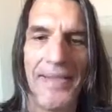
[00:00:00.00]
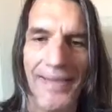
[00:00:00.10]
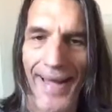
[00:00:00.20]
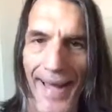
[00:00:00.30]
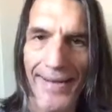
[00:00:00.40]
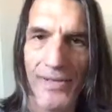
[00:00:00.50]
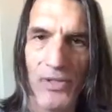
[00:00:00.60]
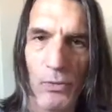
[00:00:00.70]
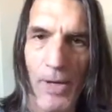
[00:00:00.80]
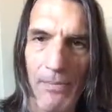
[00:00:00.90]
the
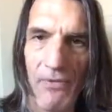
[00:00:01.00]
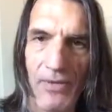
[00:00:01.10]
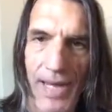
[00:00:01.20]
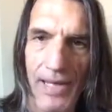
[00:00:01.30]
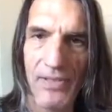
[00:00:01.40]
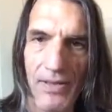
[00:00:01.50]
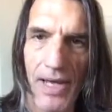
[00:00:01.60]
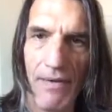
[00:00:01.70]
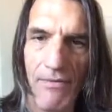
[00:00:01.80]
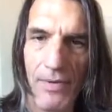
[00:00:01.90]
endless rhyme of God's
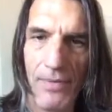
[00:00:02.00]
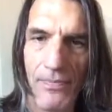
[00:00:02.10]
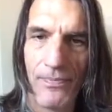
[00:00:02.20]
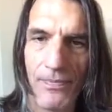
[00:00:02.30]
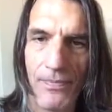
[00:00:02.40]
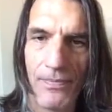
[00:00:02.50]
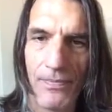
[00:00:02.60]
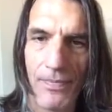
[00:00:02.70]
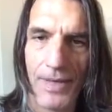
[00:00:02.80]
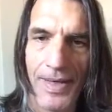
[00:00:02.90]
love,
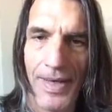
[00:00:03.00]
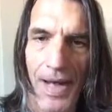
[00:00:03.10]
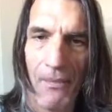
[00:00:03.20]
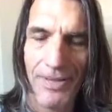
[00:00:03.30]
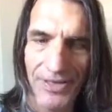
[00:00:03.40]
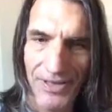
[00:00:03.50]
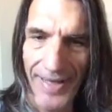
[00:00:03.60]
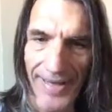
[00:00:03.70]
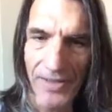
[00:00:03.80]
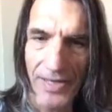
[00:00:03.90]
and we
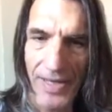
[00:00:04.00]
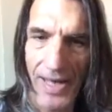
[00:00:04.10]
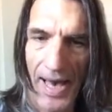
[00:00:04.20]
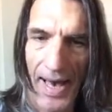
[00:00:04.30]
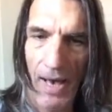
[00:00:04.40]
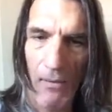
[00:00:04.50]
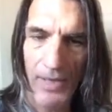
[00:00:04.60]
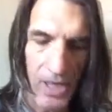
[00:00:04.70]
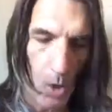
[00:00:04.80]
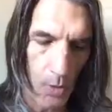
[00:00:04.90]
see it, and
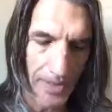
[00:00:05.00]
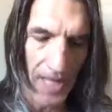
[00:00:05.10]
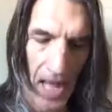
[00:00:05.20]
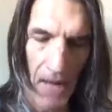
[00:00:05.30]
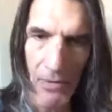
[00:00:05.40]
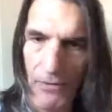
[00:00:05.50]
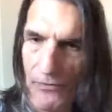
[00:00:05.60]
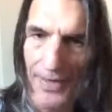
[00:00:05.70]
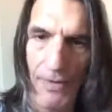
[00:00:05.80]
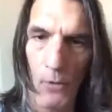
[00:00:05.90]
we know it, and we
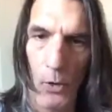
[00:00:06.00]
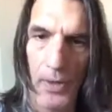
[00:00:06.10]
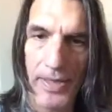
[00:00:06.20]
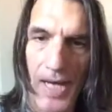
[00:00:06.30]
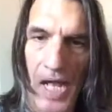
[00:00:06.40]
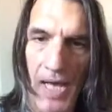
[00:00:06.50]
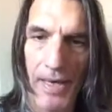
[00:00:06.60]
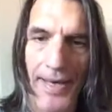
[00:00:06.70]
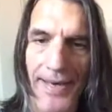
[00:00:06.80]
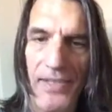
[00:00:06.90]
feel for it
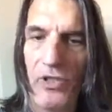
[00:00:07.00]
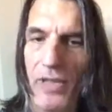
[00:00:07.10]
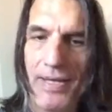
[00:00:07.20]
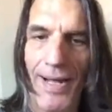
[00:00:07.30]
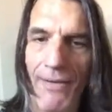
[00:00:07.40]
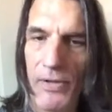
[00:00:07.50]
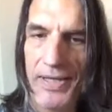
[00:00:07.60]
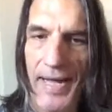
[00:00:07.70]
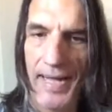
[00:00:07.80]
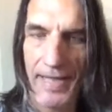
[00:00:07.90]
each and every
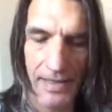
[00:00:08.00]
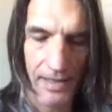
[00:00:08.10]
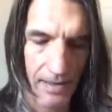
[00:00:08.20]
day.